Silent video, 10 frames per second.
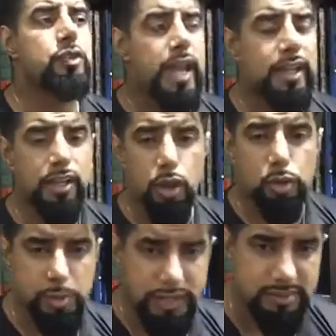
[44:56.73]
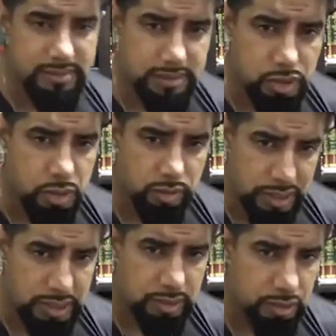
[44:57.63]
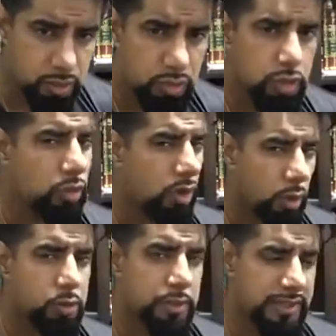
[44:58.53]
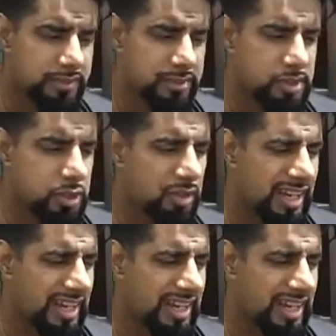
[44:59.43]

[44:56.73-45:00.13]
can go to an institute near you, do go to an institute.